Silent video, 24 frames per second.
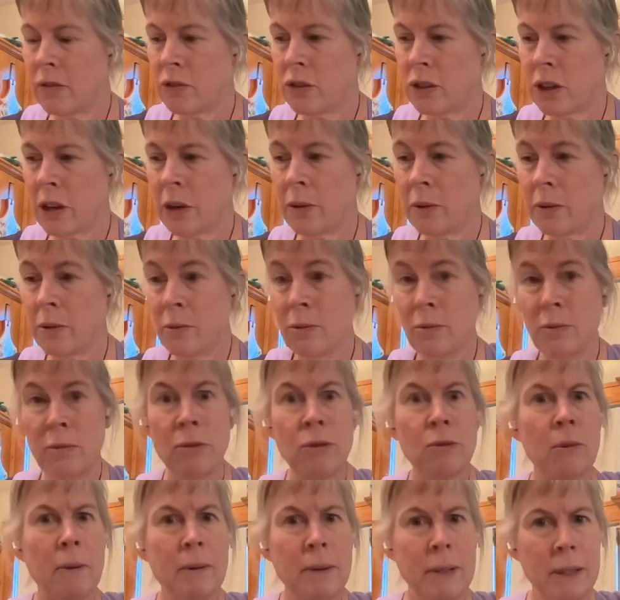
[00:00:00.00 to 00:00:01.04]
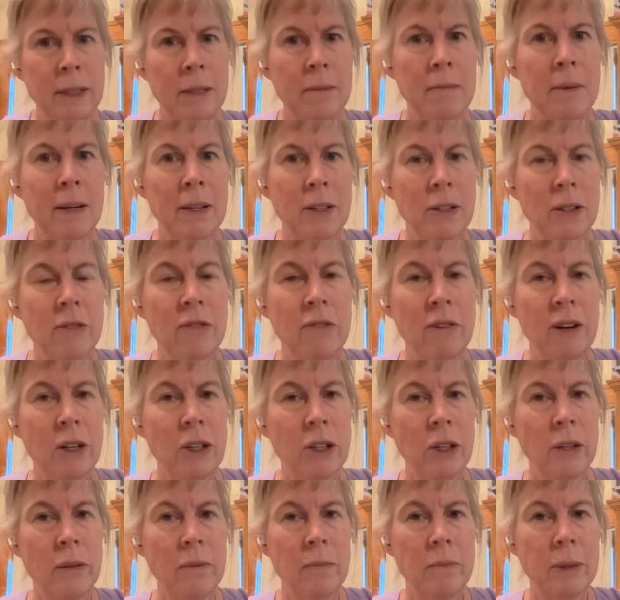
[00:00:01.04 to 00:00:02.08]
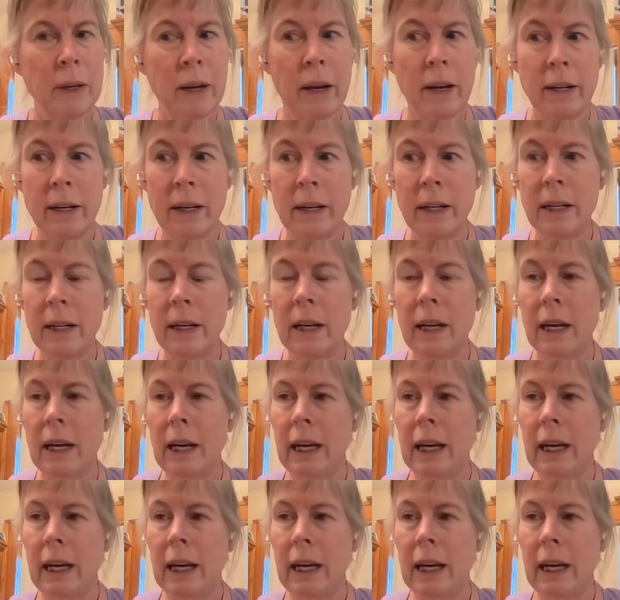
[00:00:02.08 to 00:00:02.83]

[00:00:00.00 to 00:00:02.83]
so throw in some extra fresh herbs on it.